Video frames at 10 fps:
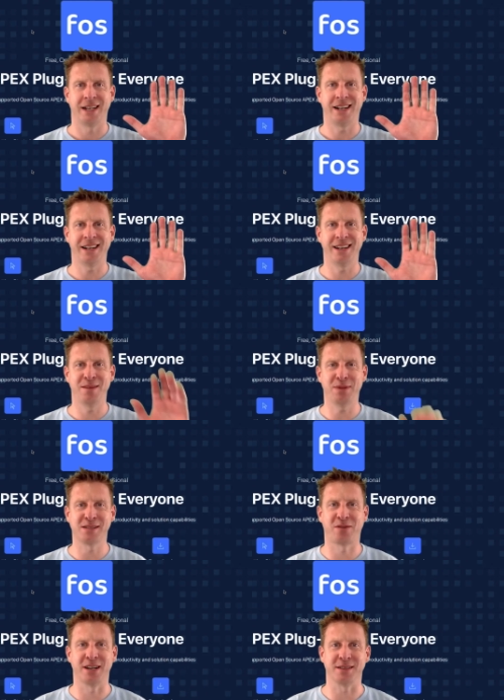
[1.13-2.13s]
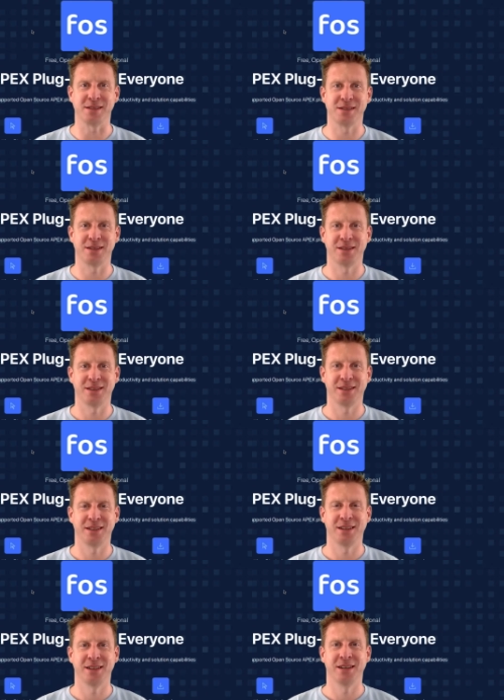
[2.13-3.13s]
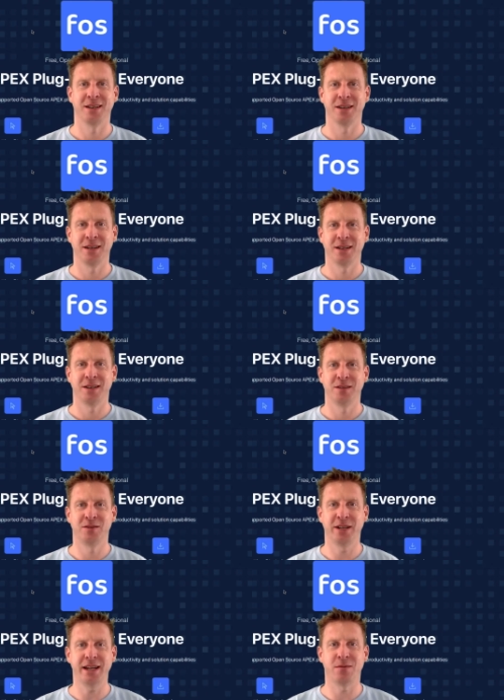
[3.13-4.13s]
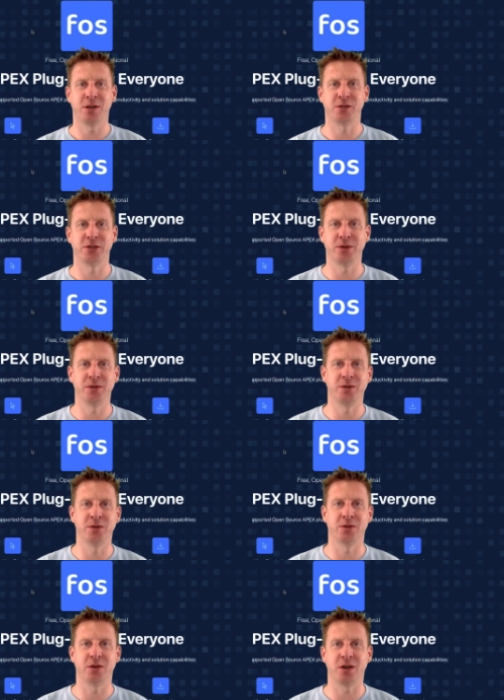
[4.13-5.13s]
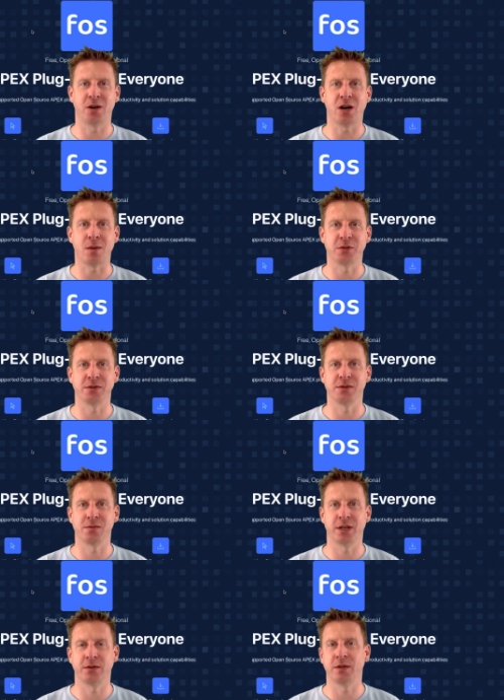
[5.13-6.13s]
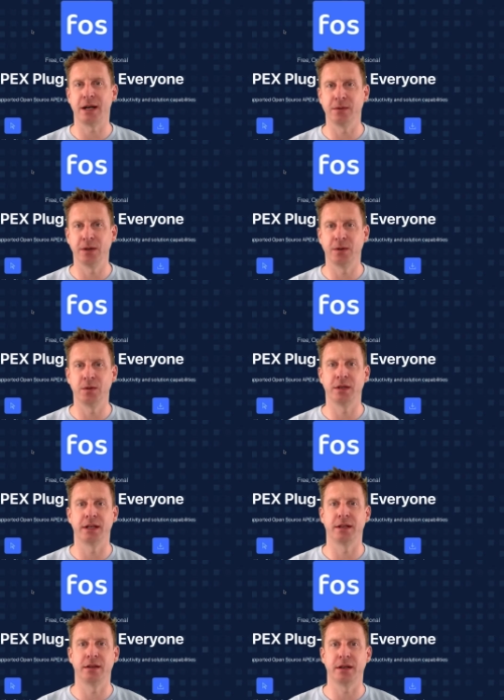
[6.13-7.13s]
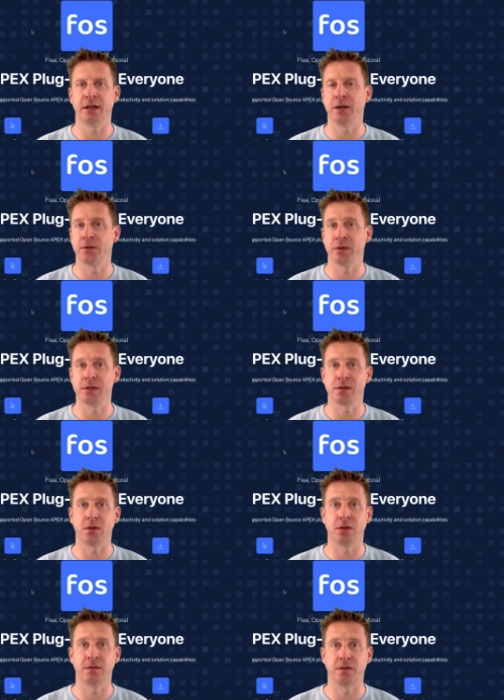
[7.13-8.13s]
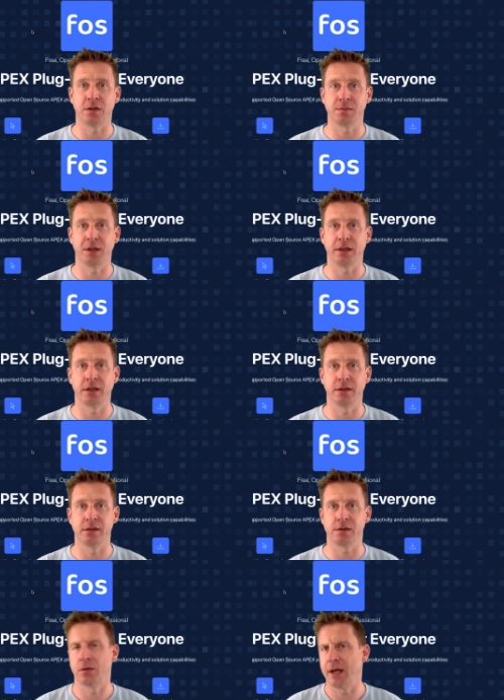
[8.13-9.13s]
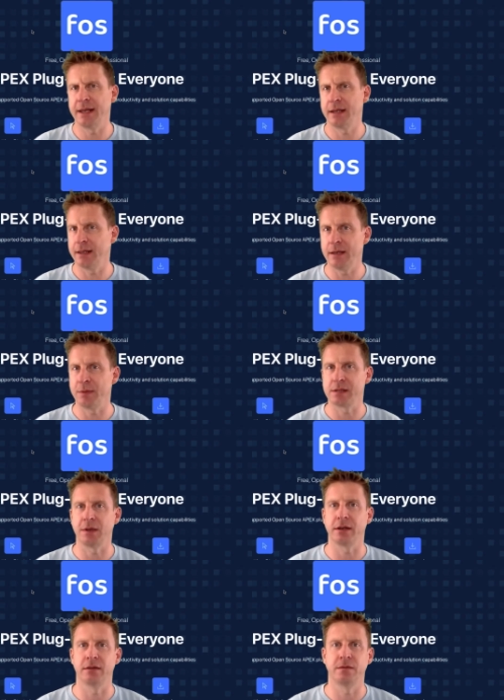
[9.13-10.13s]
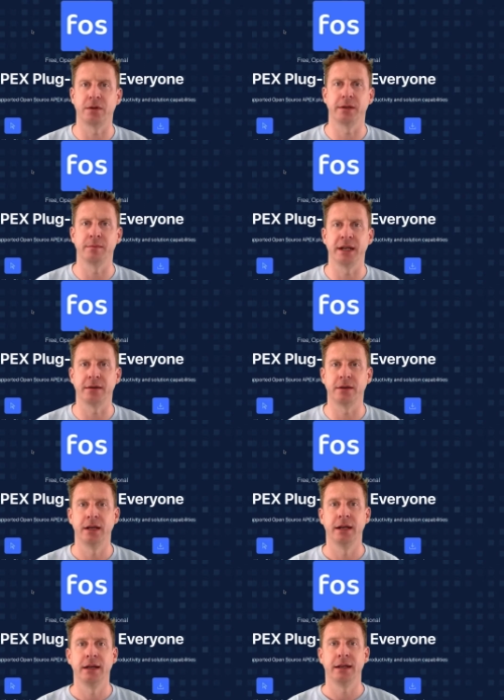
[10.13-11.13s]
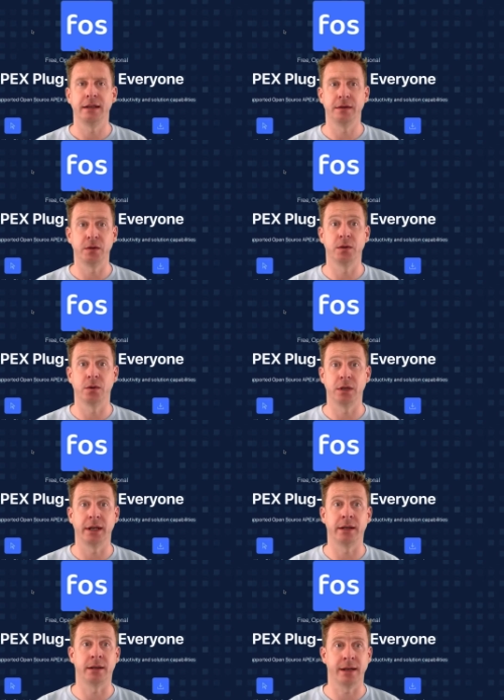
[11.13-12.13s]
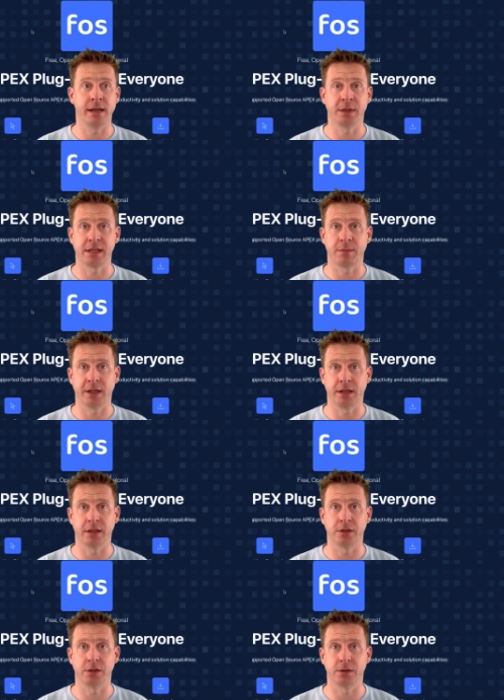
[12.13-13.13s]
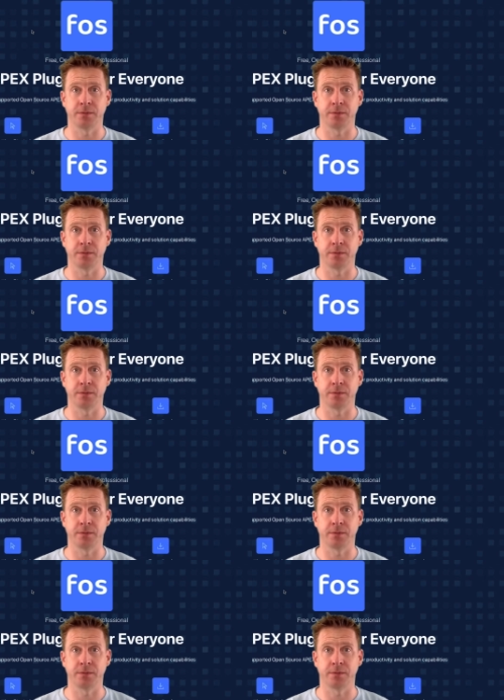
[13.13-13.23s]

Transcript: Hi Apex friends! Today I want to show you your options where to download and, and how to install FOS plugins or any Apex plugin for that matter into your uh, Apex application.